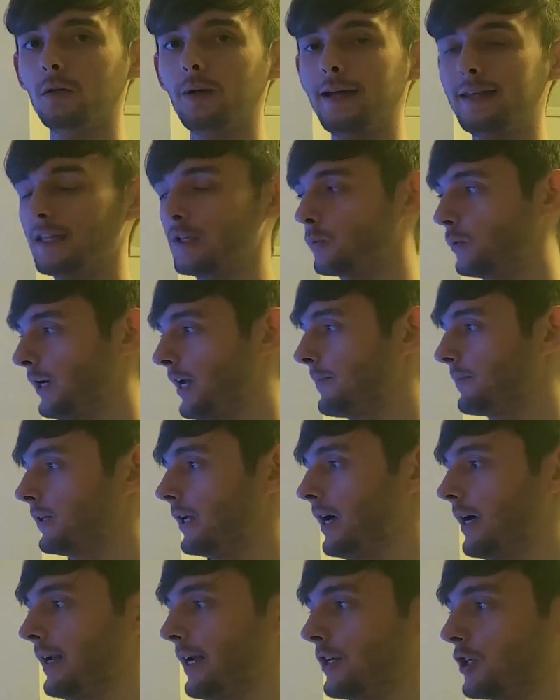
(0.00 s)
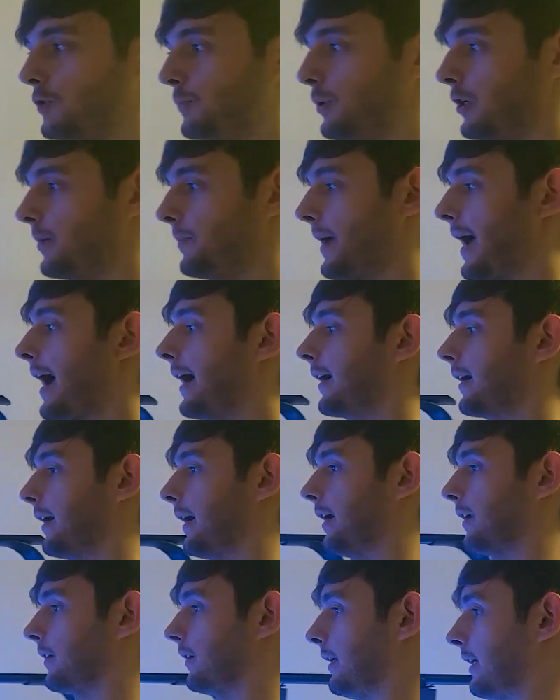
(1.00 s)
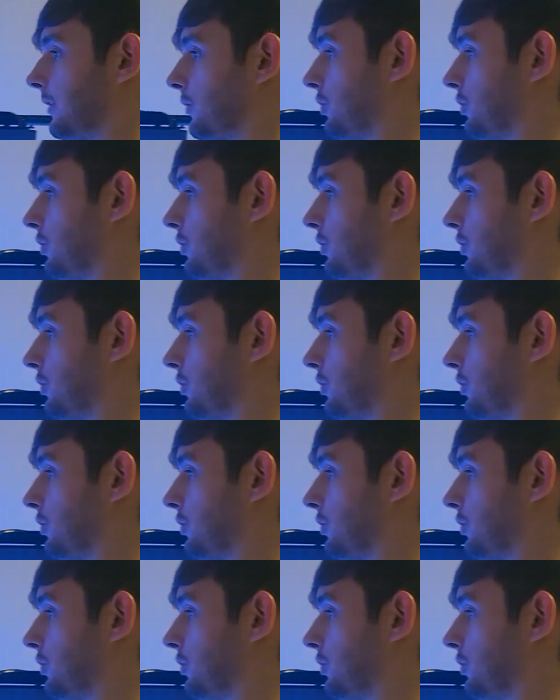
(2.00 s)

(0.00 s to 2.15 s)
And then when I'm done, I just put it back again, and you